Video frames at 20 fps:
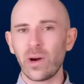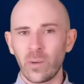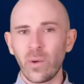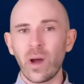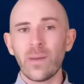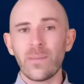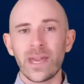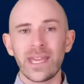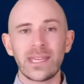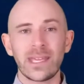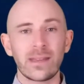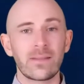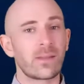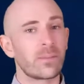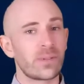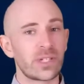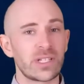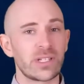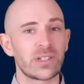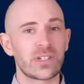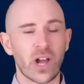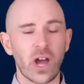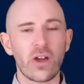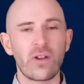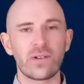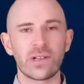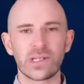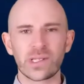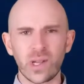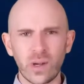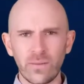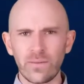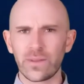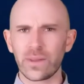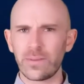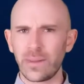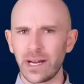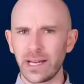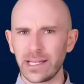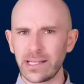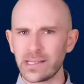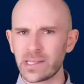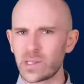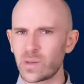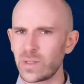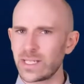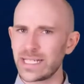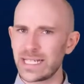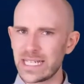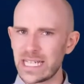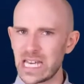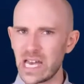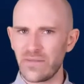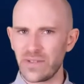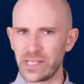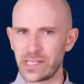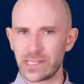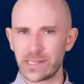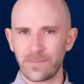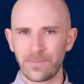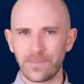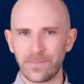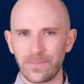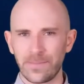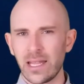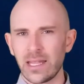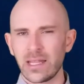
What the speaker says: were making the British owners of the mines quite nervous.